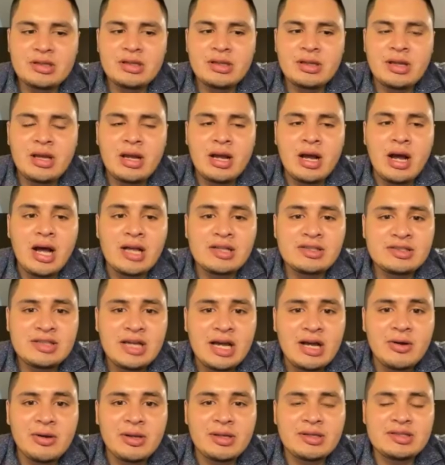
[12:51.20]

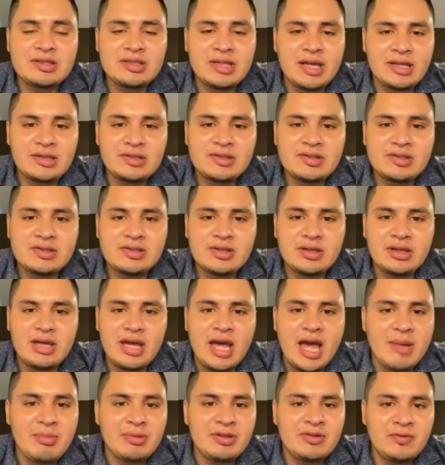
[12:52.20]
hostile, intense
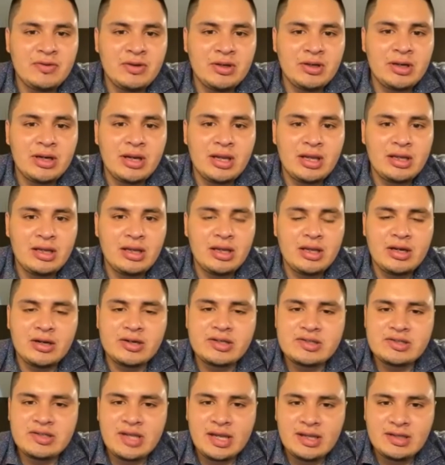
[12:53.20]
atmosphere in our
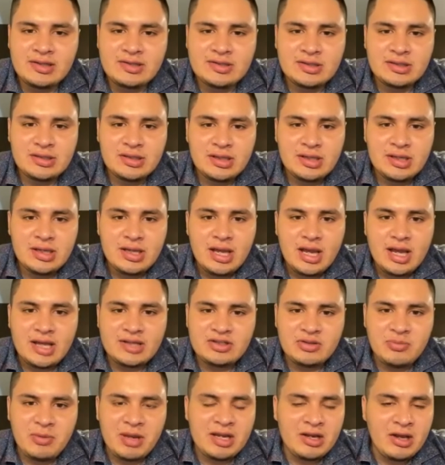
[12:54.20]
states, as
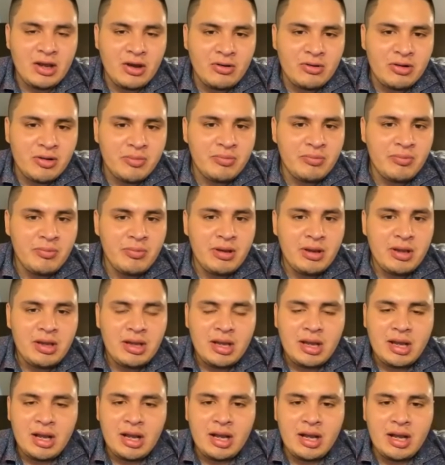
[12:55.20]
you may know,
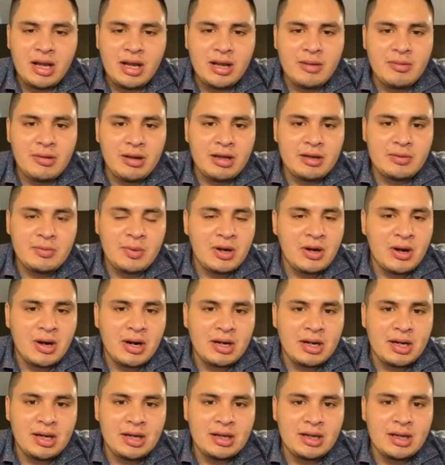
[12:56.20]

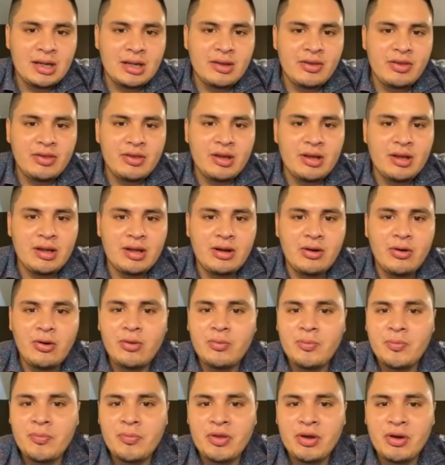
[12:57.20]
regarding the
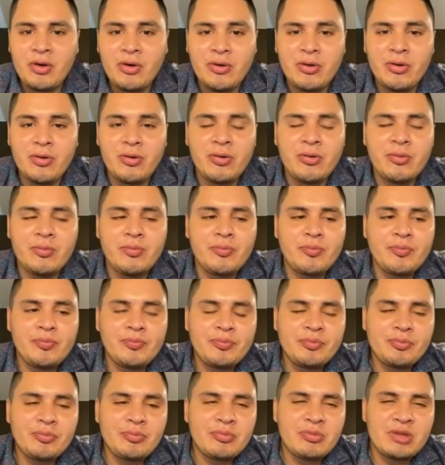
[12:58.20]
whole
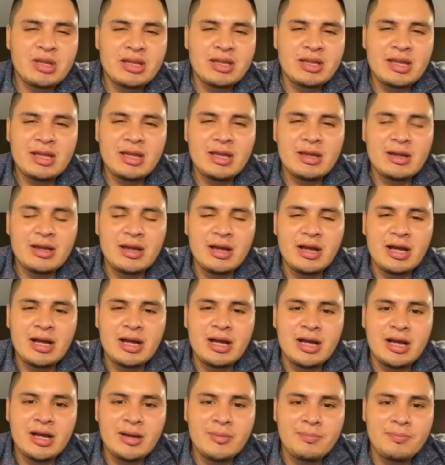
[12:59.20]

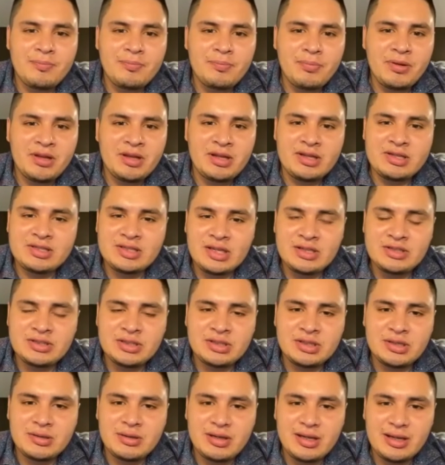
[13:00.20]

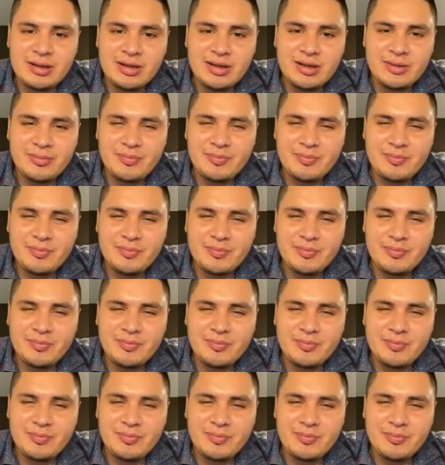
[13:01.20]
politicization of